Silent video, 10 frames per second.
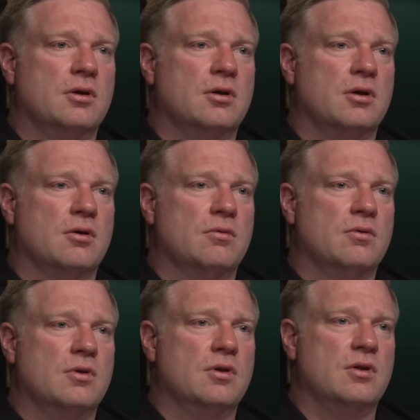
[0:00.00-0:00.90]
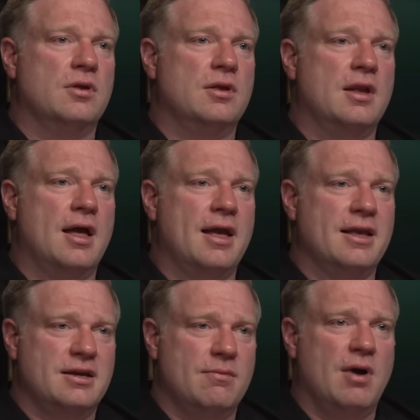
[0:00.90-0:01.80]
you know,
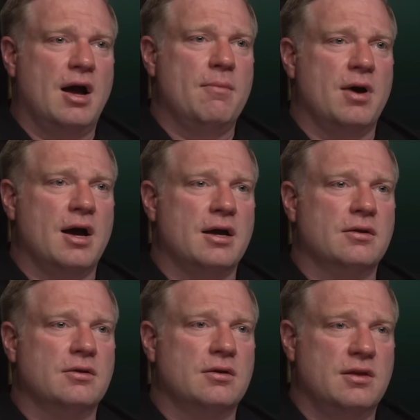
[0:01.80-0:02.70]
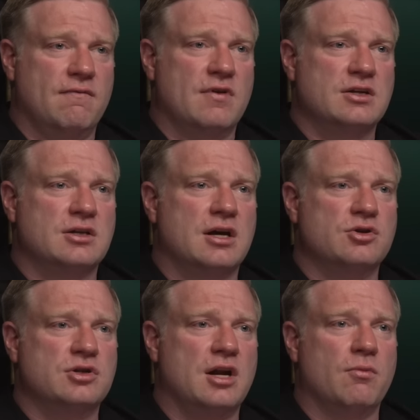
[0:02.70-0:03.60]
to my mind, the
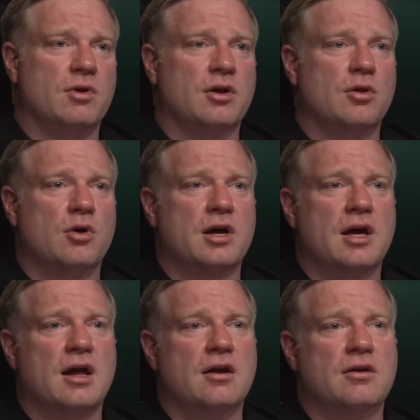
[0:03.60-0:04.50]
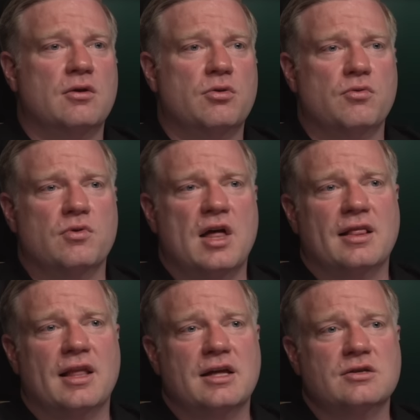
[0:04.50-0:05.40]
investigator's not really looking at it through
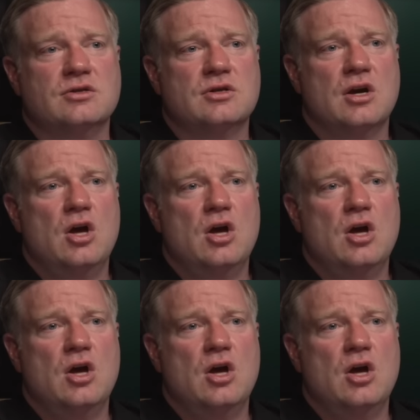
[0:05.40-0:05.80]
that lens.